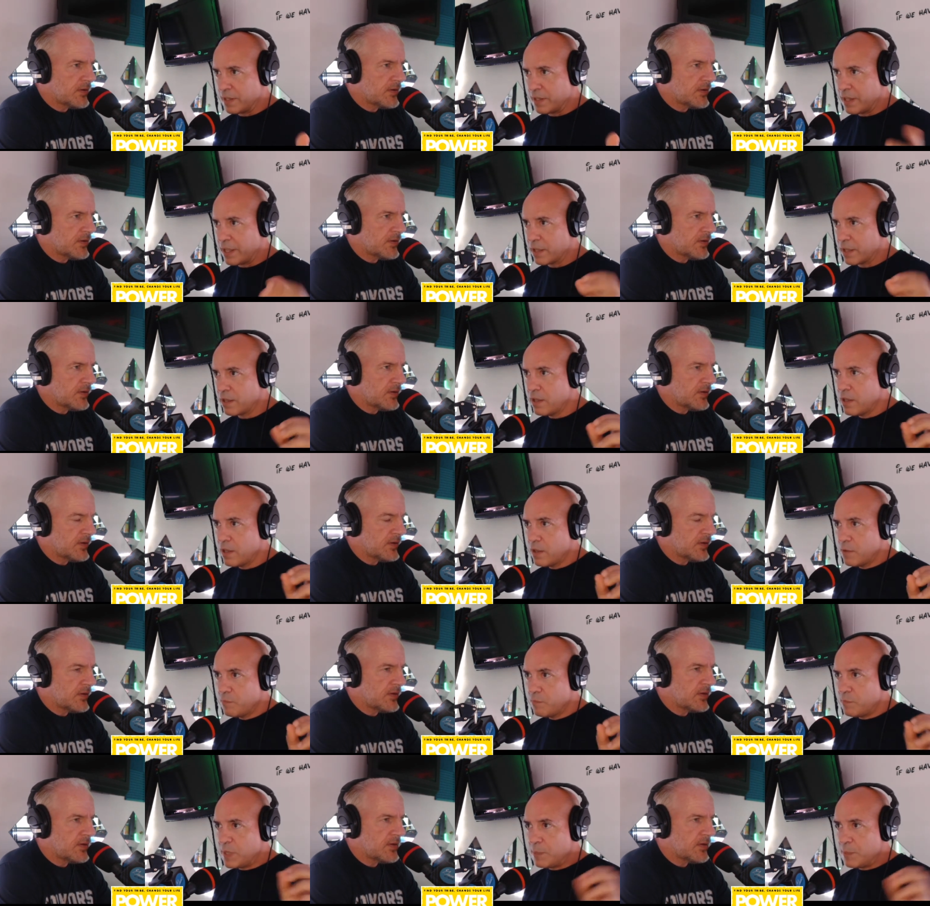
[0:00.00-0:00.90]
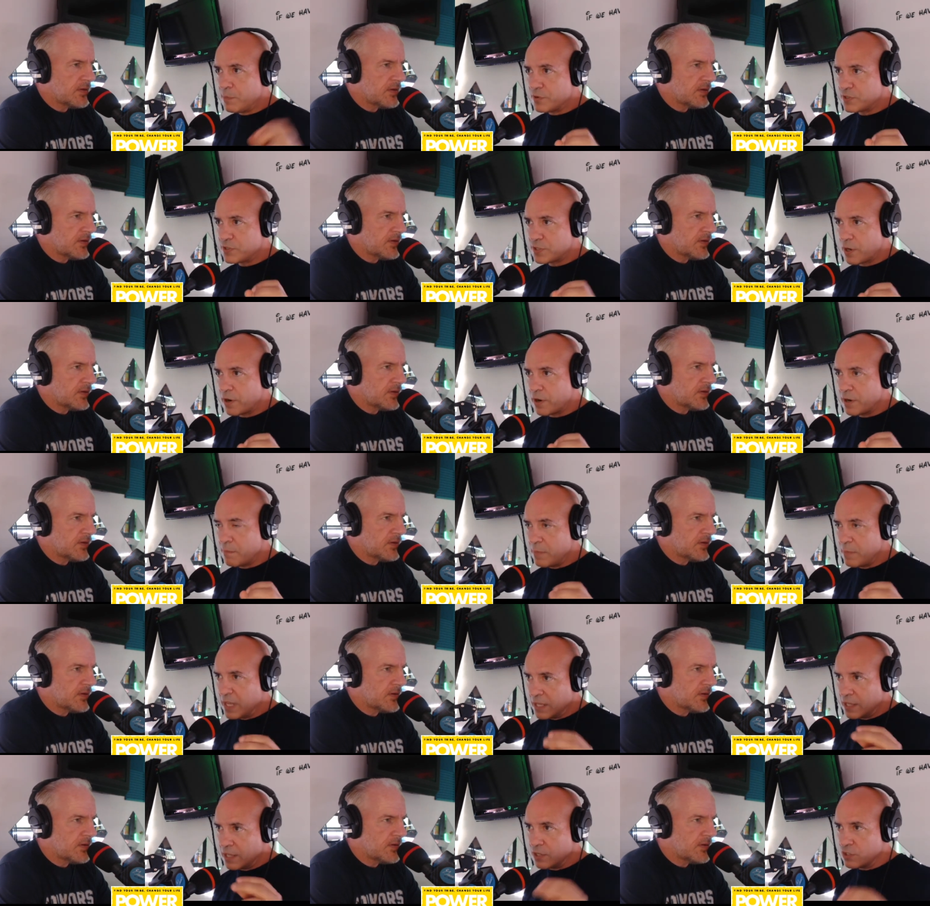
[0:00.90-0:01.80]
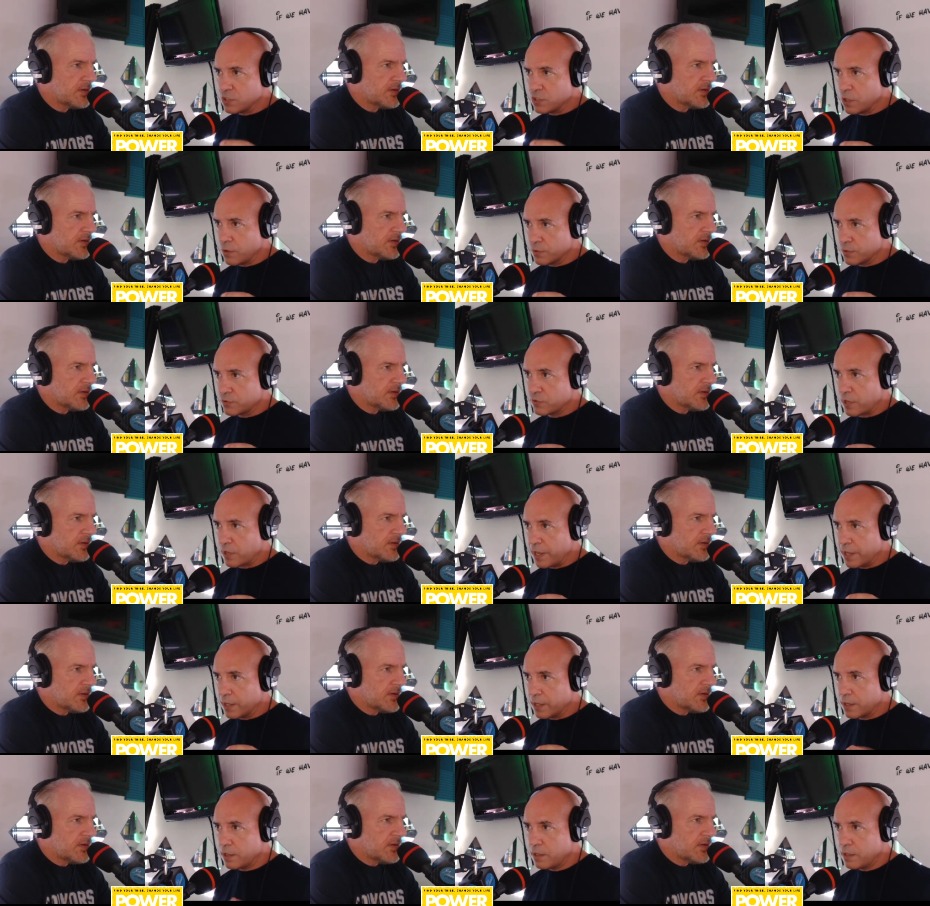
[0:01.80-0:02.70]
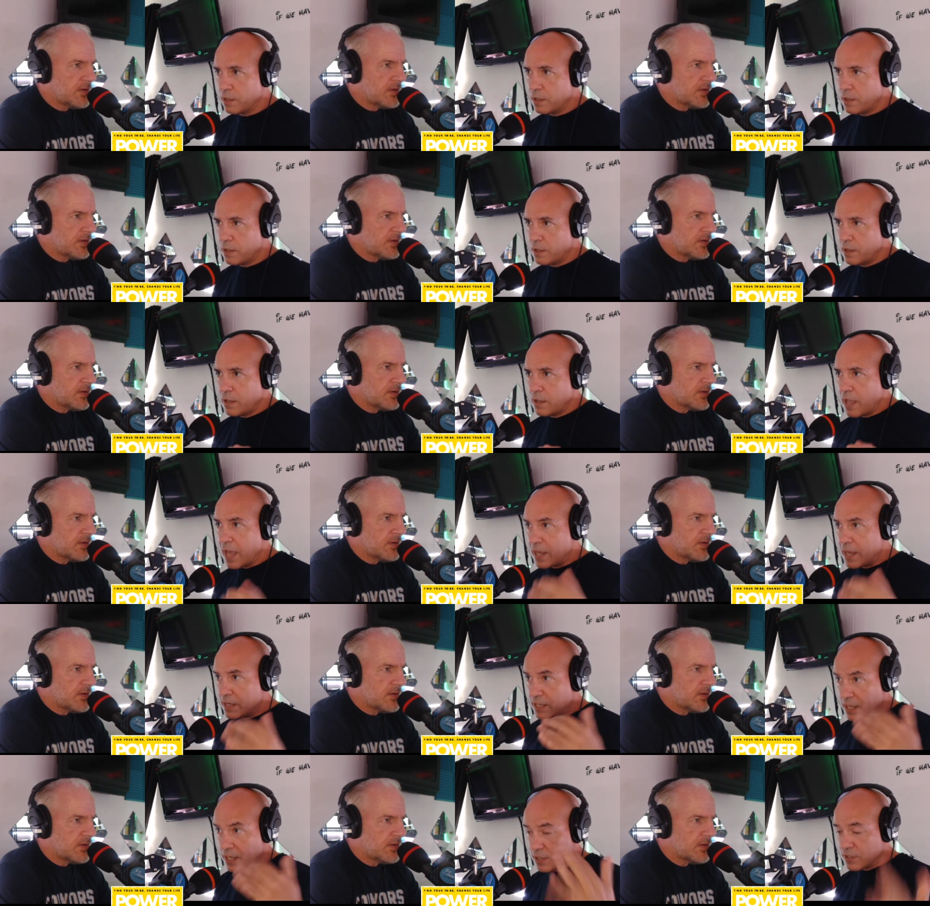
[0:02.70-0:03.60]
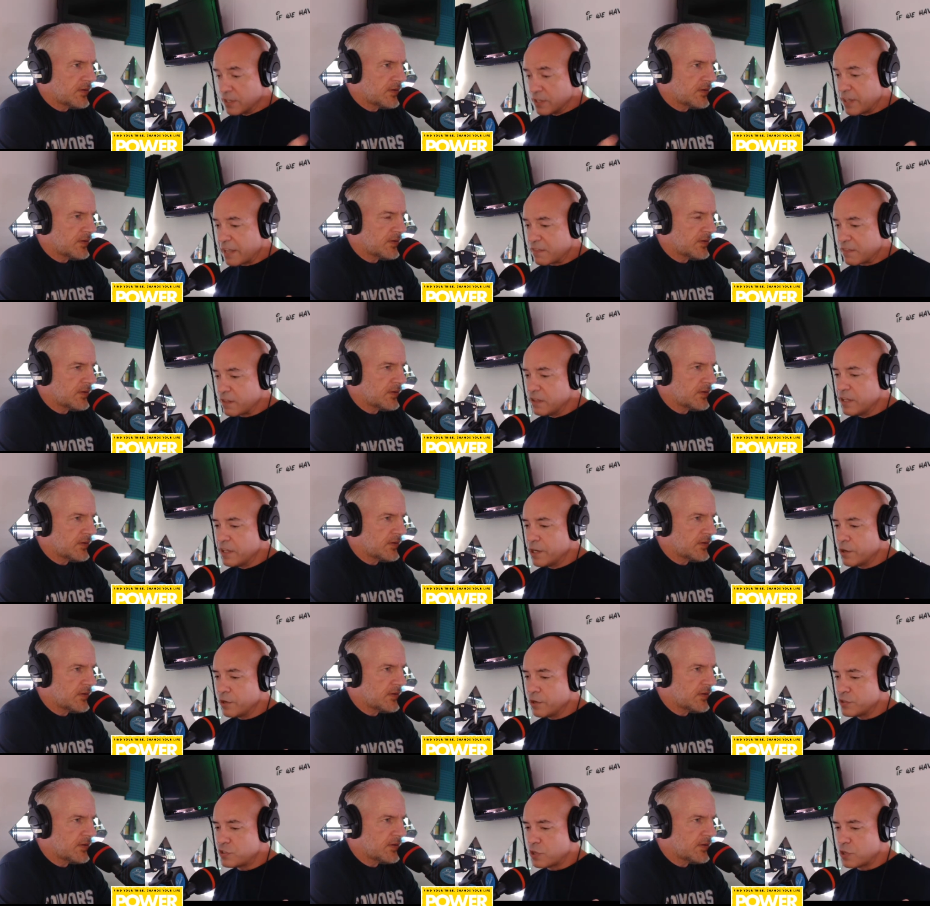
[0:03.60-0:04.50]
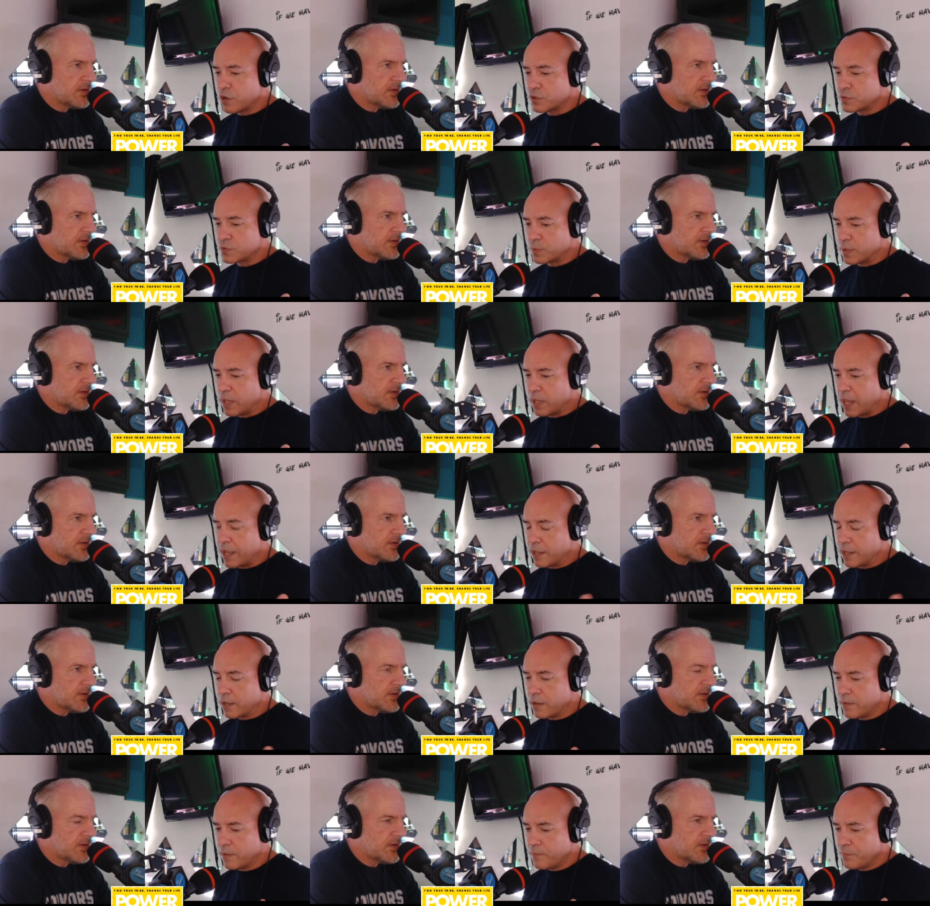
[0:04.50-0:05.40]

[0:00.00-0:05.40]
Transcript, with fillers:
Speaker 1: Like people started making jokes, like, and here, like the literal jokes were like,